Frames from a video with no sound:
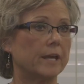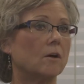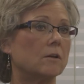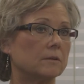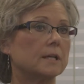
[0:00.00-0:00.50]
they
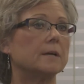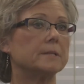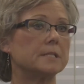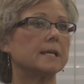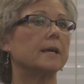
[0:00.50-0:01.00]
all
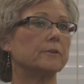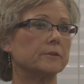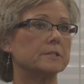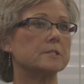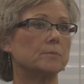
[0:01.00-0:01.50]
coming
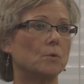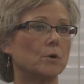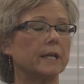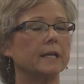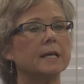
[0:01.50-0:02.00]
together and
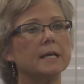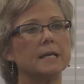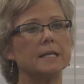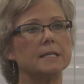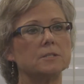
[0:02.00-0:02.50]
supporting,
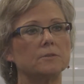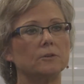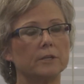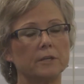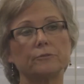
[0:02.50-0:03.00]
is
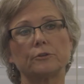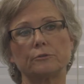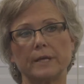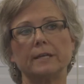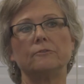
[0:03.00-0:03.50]
looking for
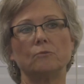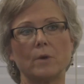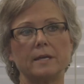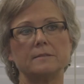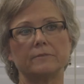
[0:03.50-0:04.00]
creative
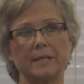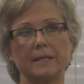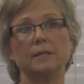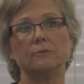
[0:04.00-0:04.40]
ways of getting